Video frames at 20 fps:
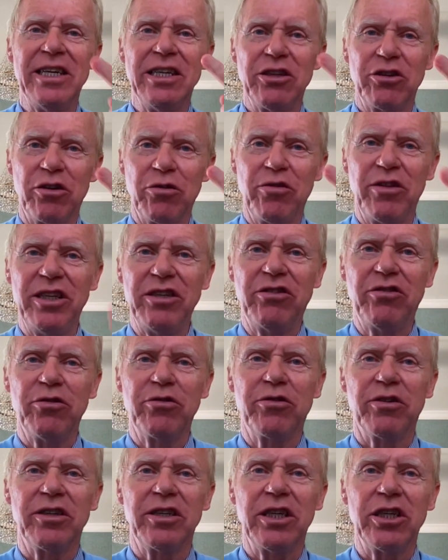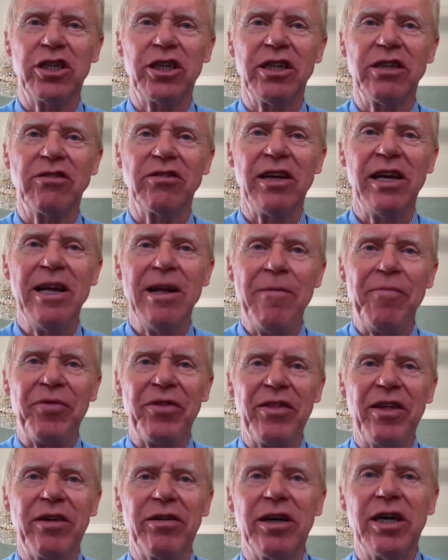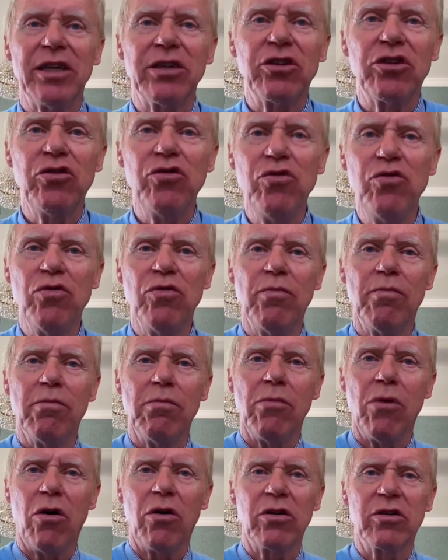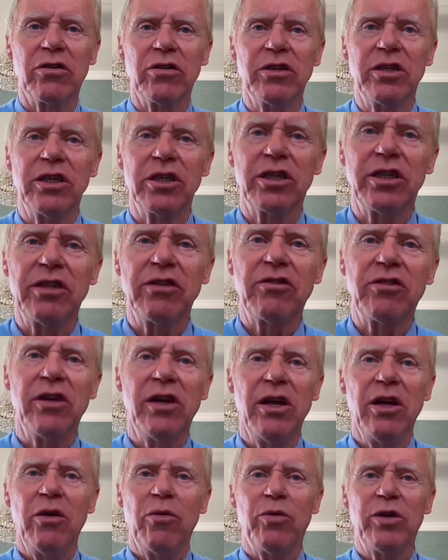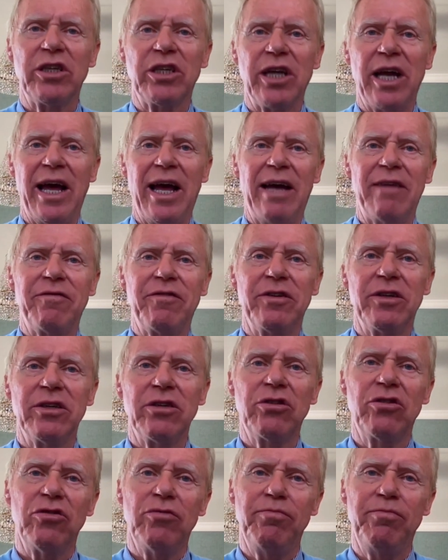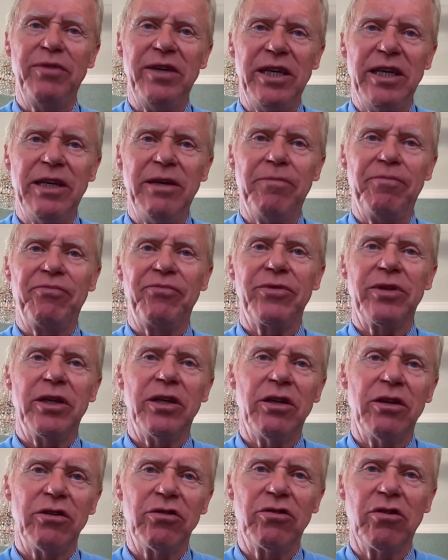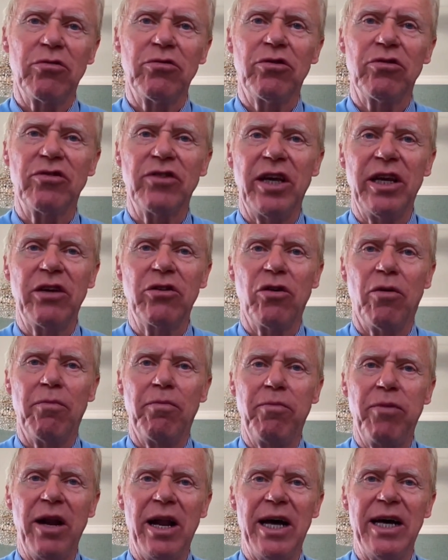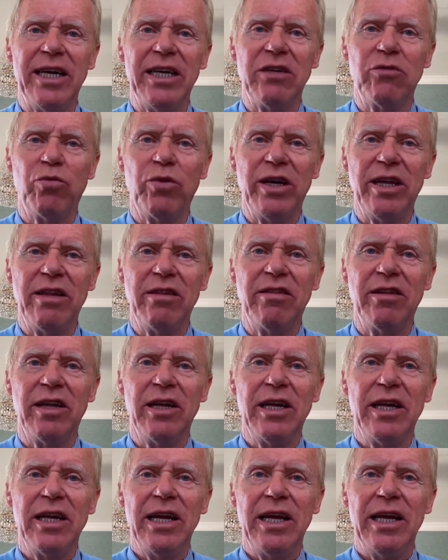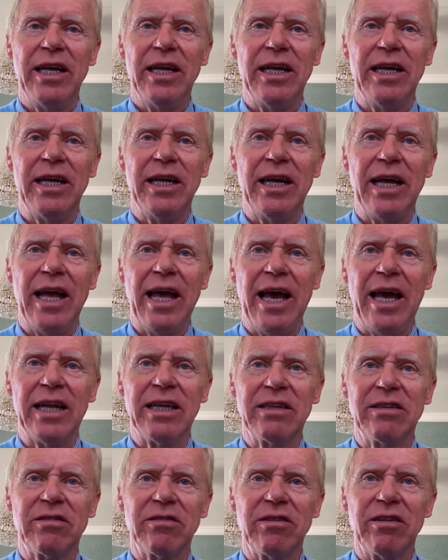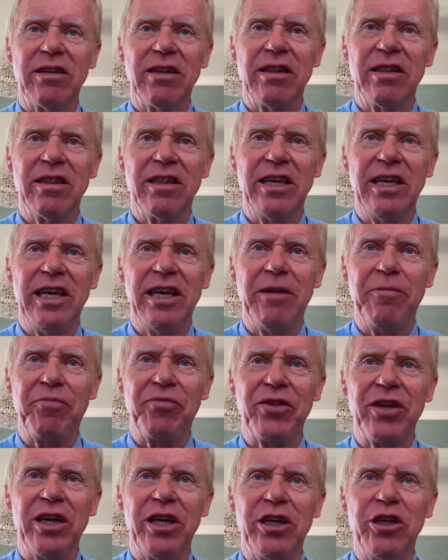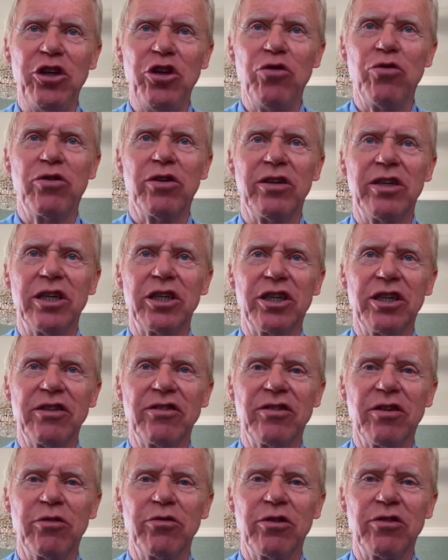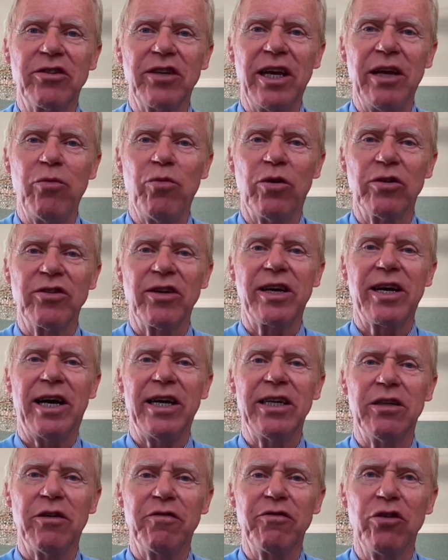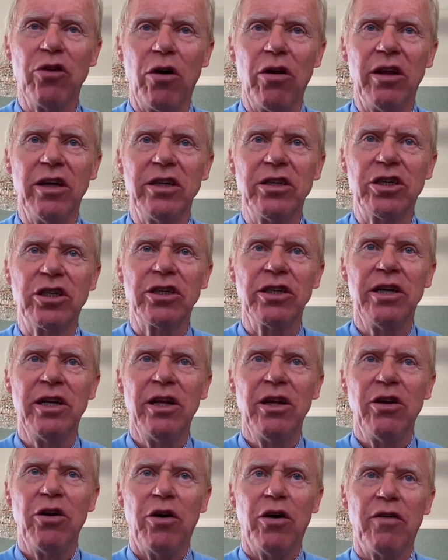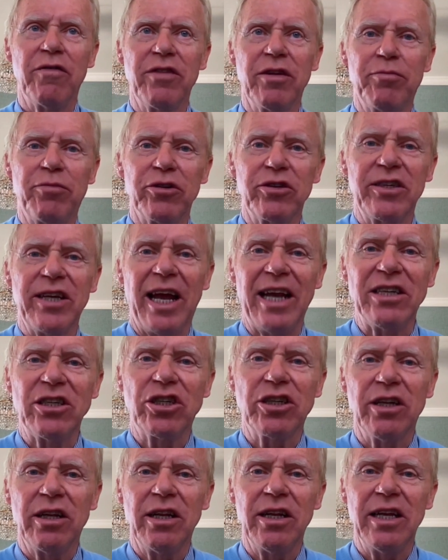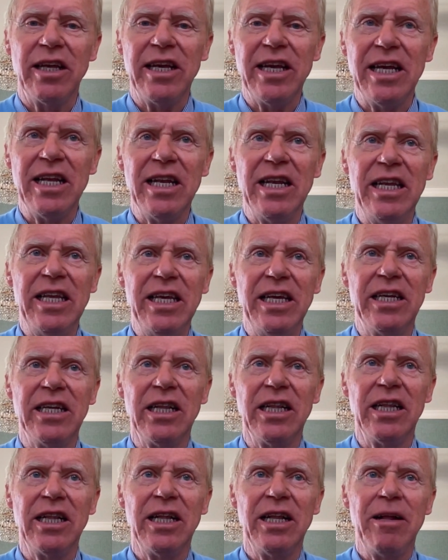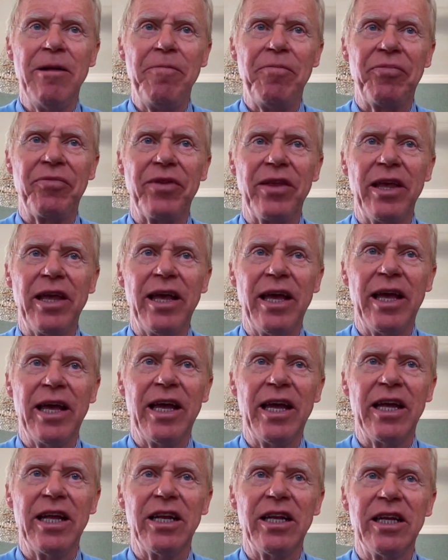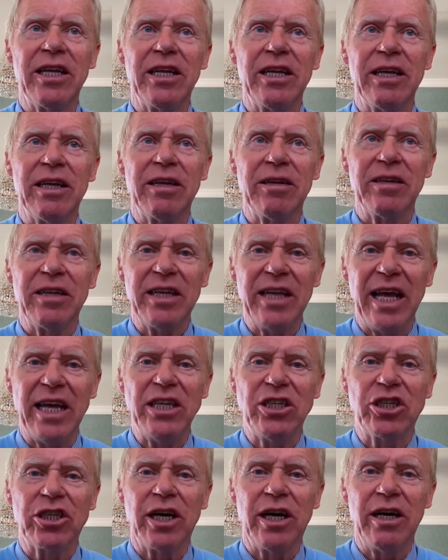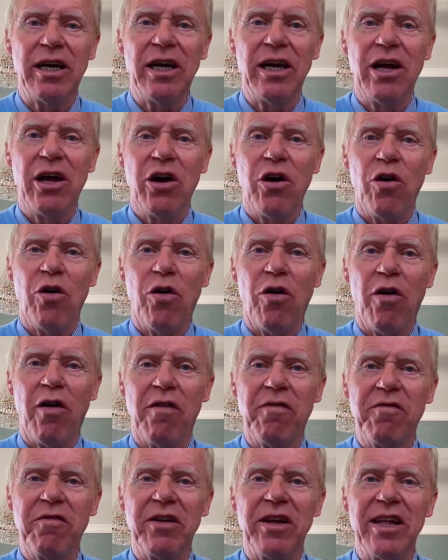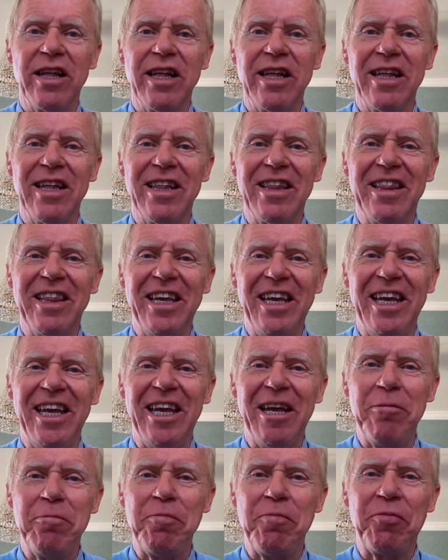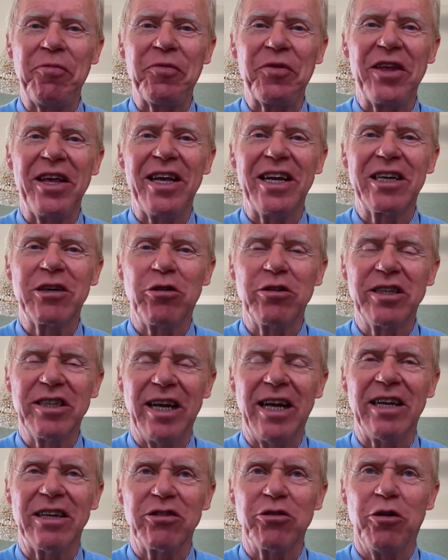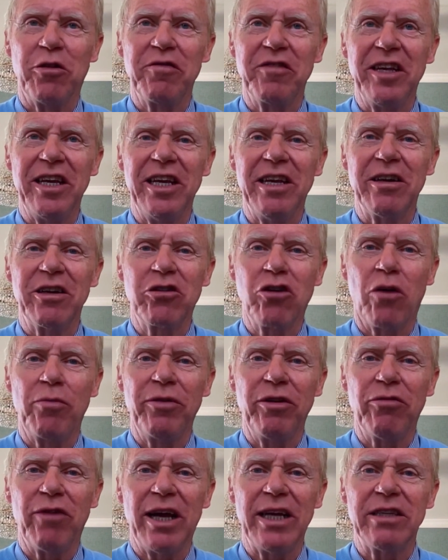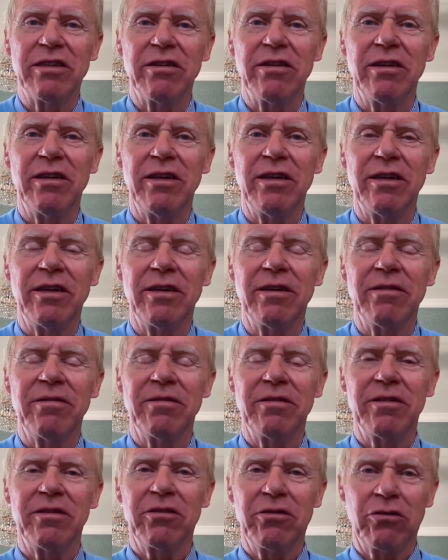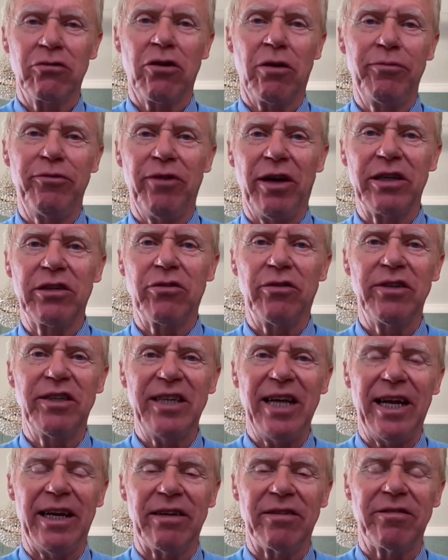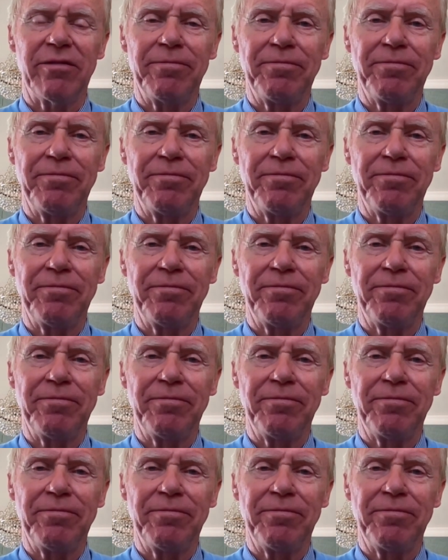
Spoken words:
So these two conditions. There are two more conditions which have to be, so to say, complied with. And the new condition, so to say, was a kind of knowledge of the potential illegal nature of the content, of the copyright content.